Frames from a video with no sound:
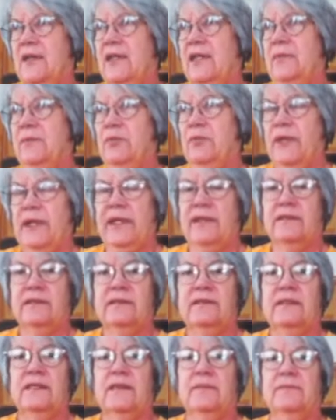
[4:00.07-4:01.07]
and brown
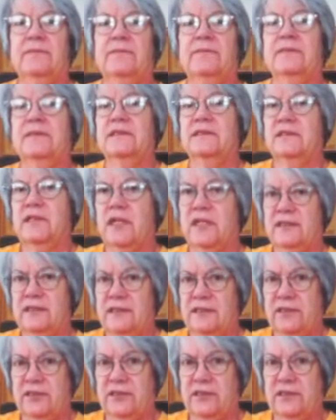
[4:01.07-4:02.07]
some
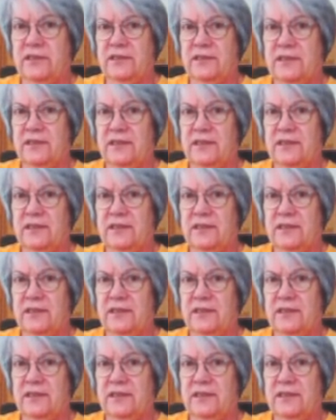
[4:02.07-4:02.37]
sausages.